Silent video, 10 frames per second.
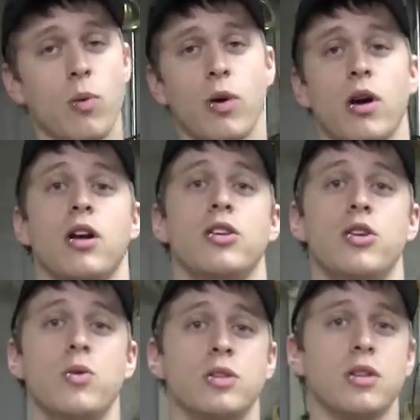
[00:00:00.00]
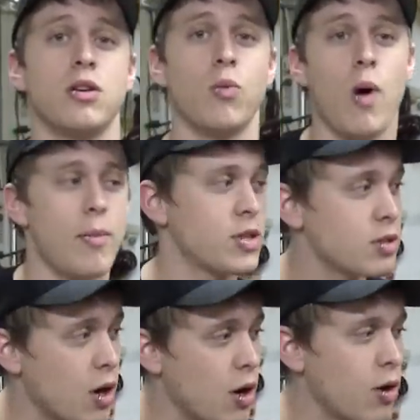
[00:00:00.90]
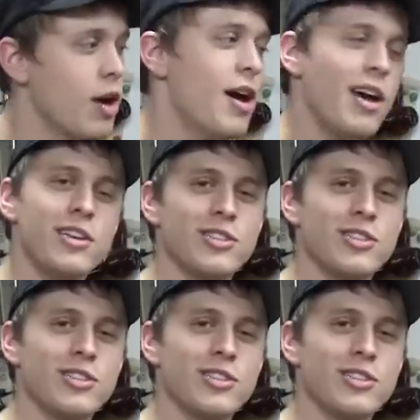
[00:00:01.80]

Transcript: What we're going to do is a little webisode,